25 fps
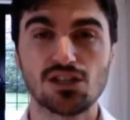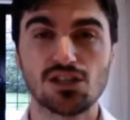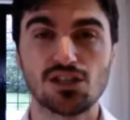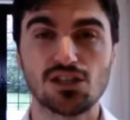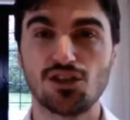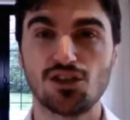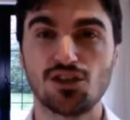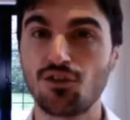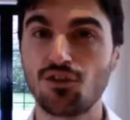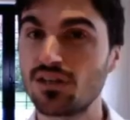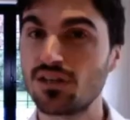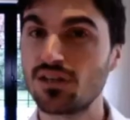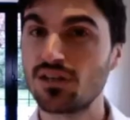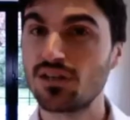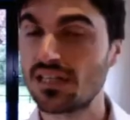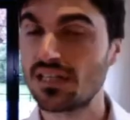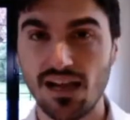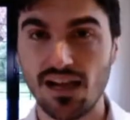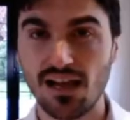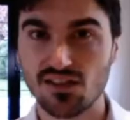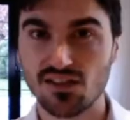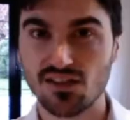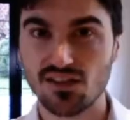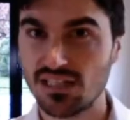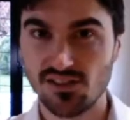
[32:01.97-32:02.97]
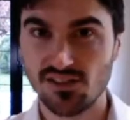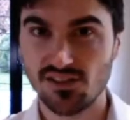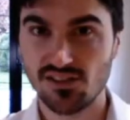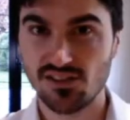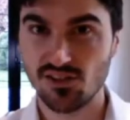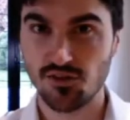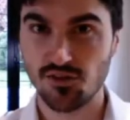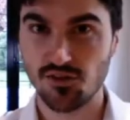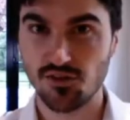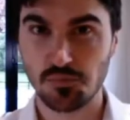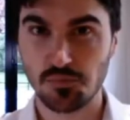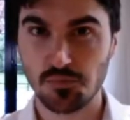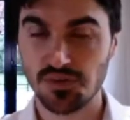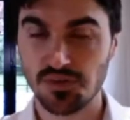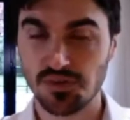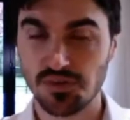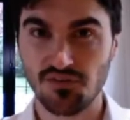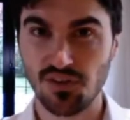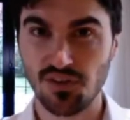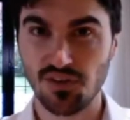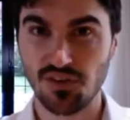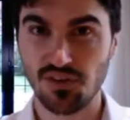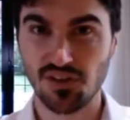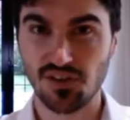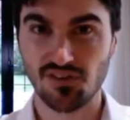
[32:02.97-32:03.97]
You don't actually need to know the
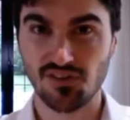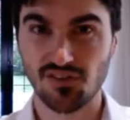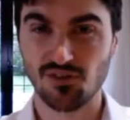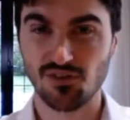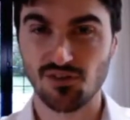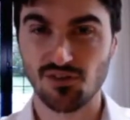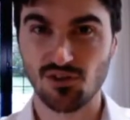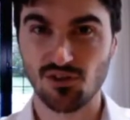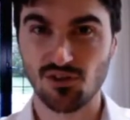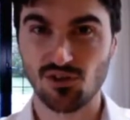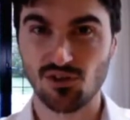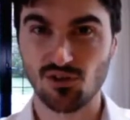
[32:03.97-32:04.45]
specifics.